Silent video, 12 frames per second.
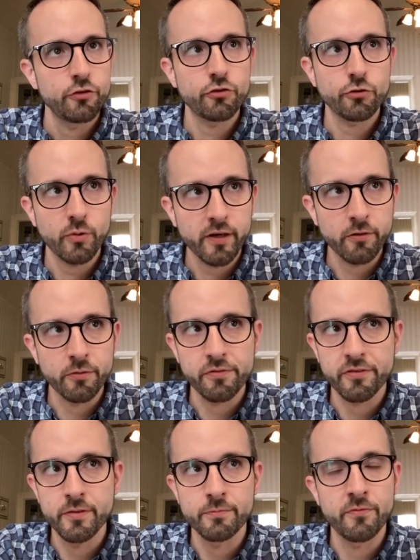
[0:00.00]

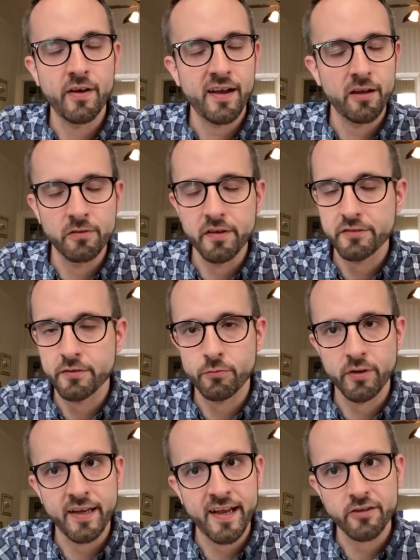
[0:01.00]
triggers the vilest
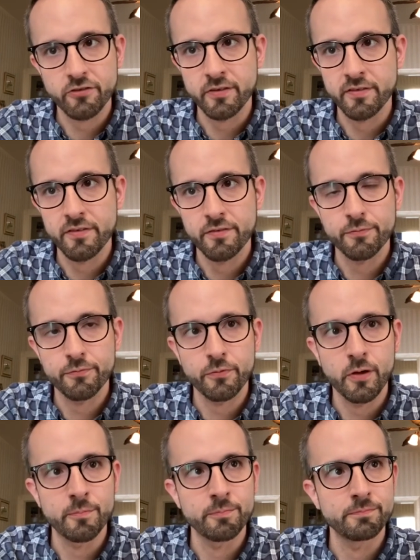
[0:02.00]
of reactions
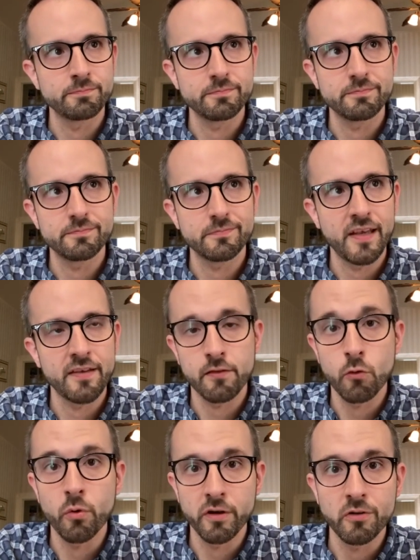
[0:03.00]
from his
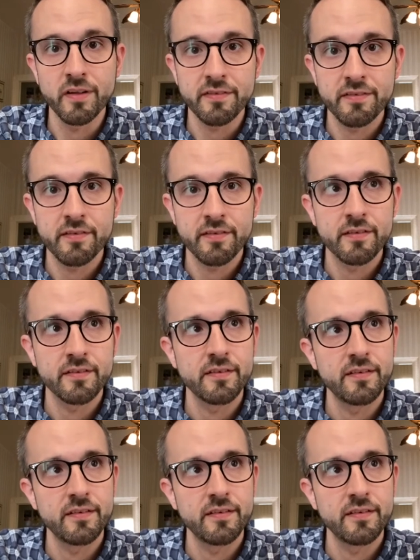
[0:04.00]
loyalists.